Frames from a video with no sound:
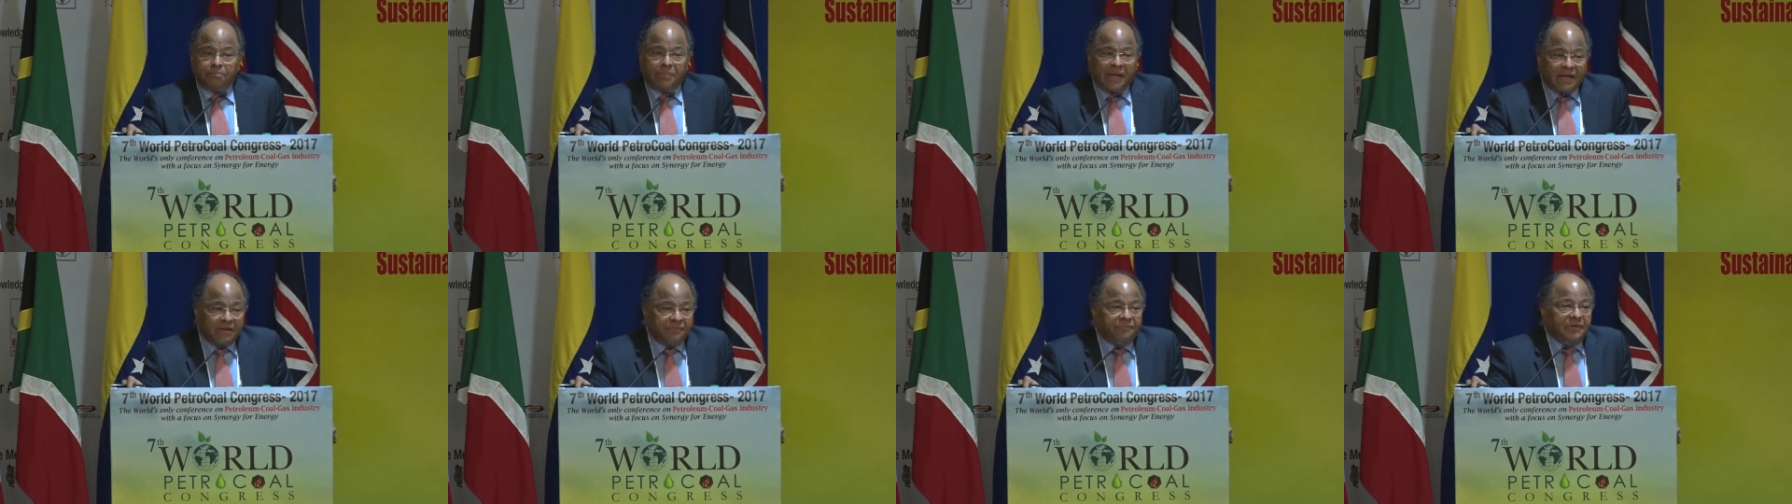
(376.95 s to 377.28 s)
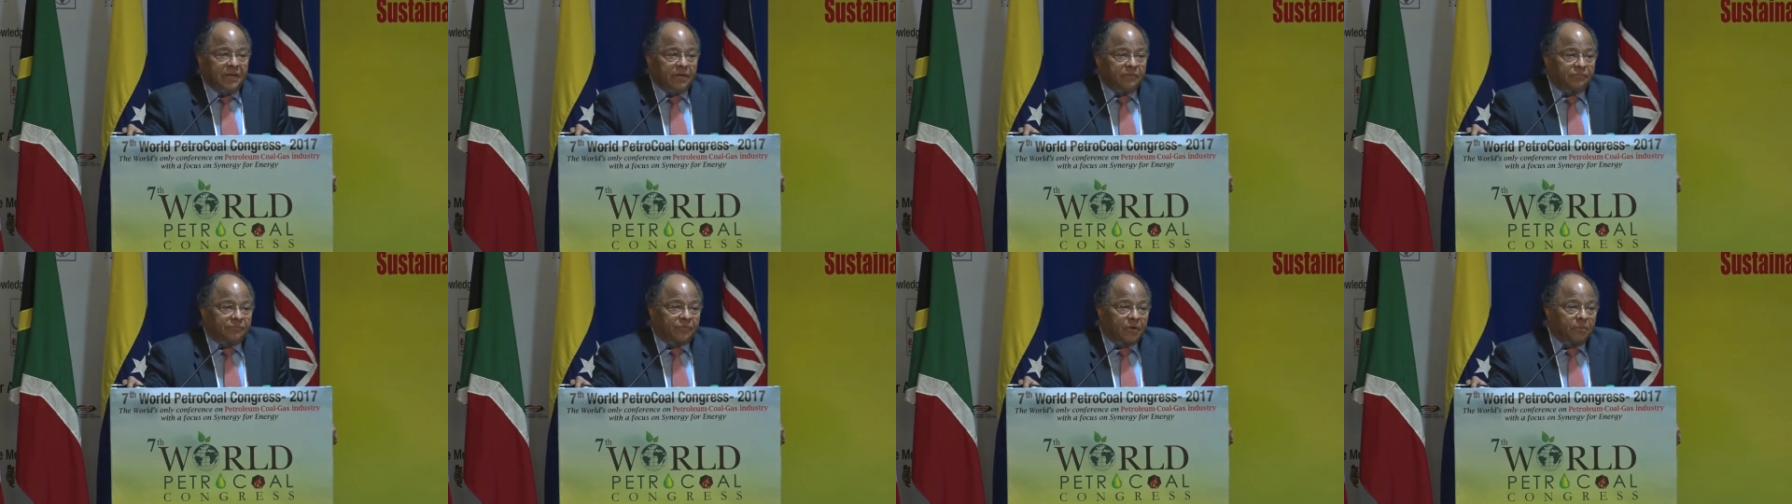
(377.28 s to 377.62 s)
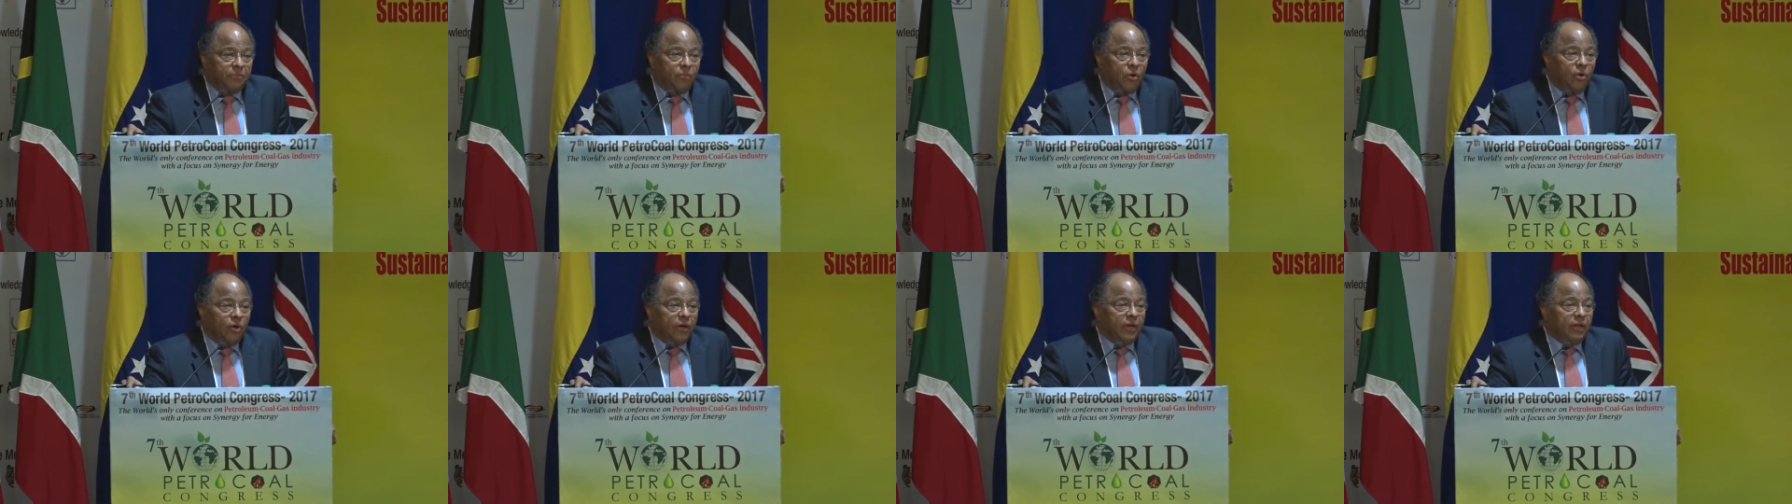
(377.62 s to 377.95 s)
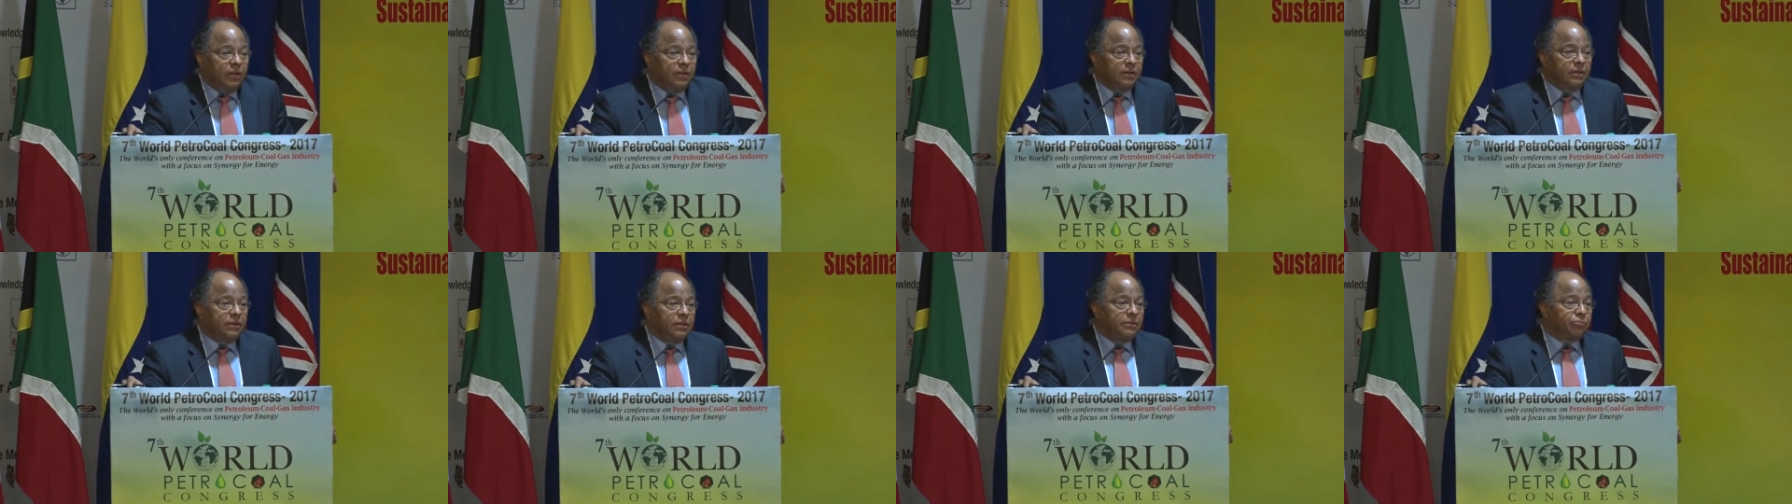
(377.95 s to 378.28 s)
benefit from
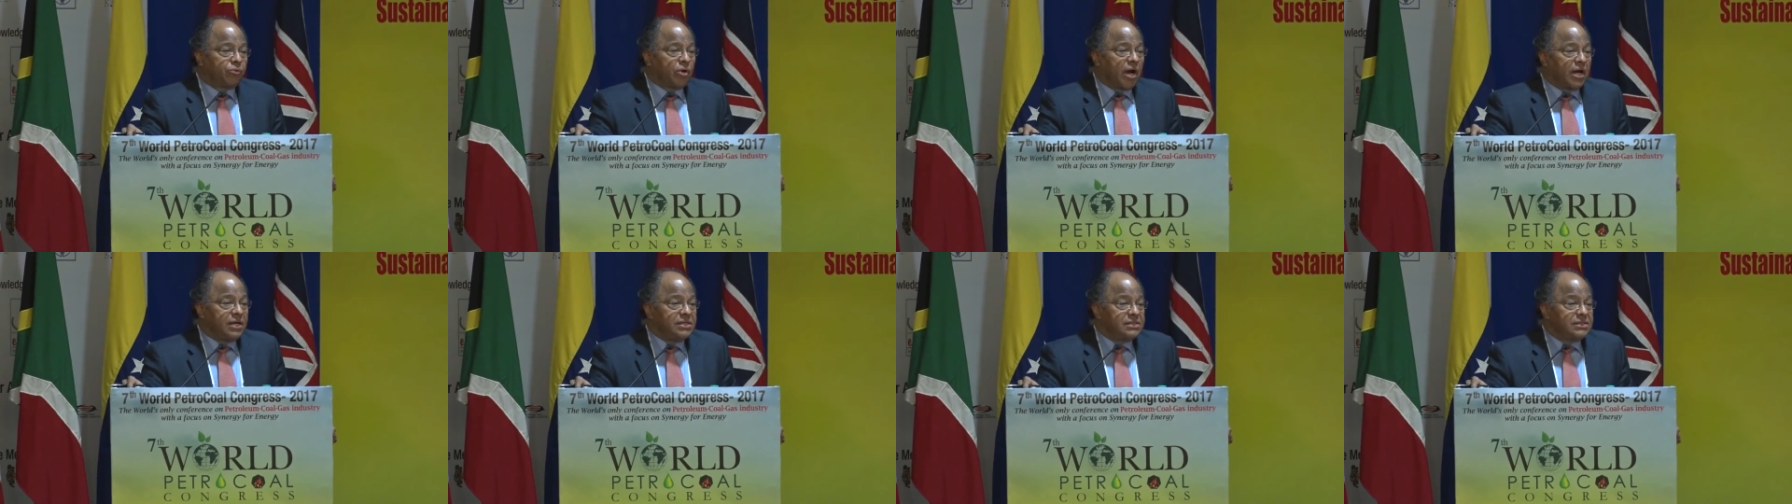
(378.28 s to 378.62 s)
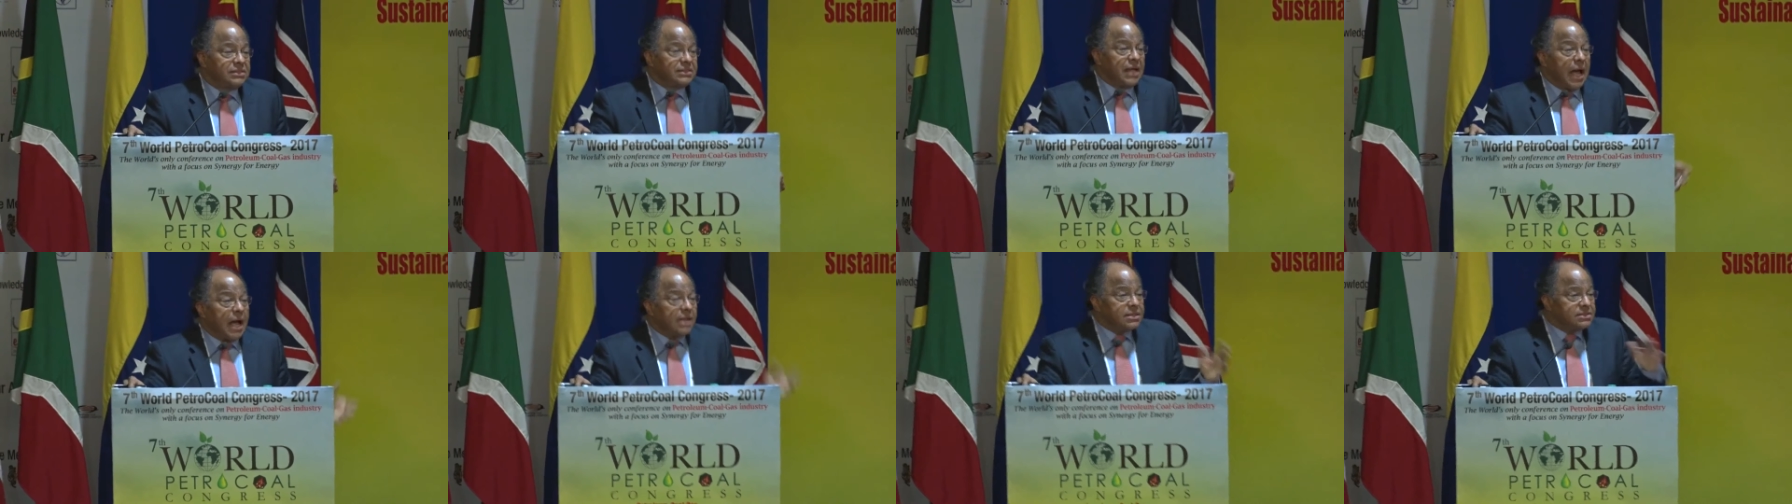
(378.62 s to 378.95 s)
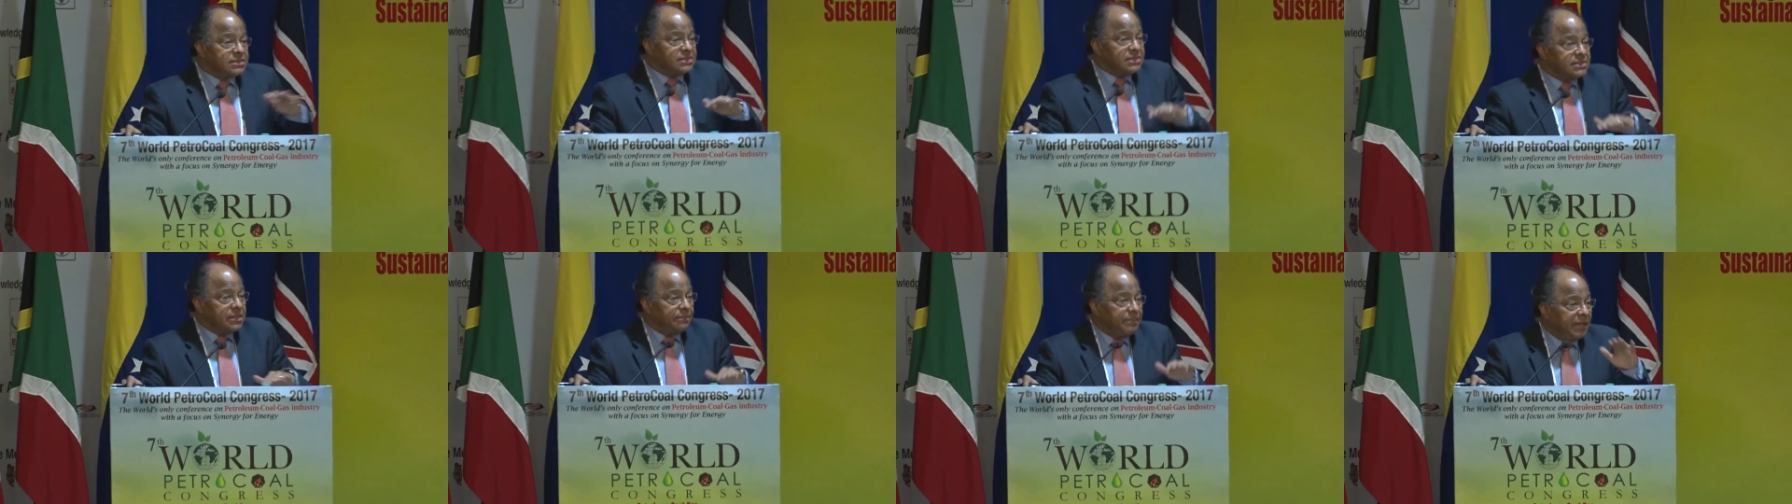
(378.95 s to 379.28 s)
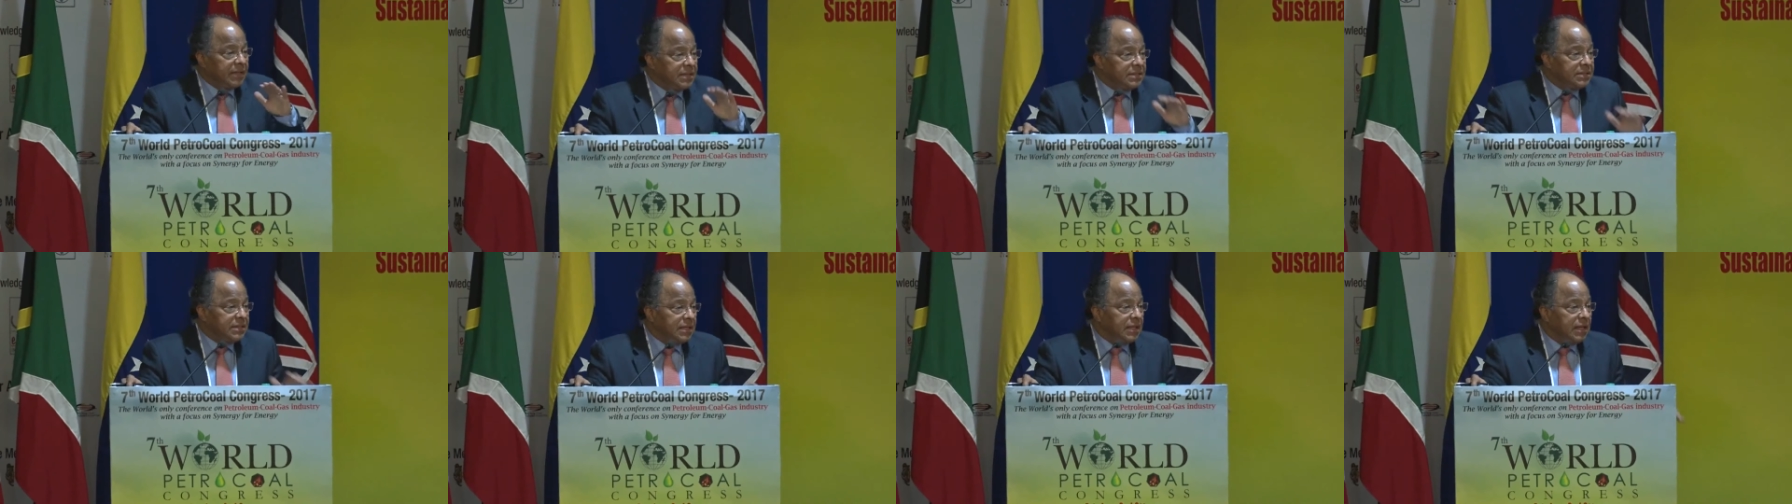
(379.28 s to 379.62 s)
oil price
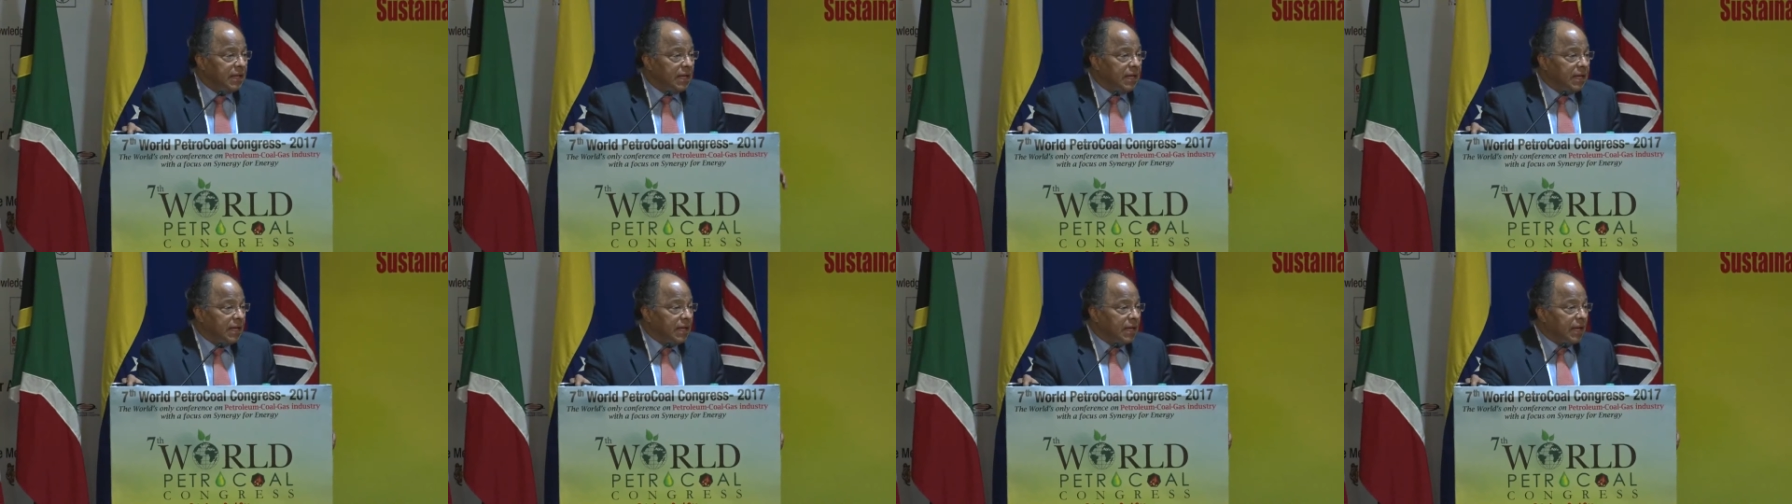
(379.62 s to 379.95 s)
instability,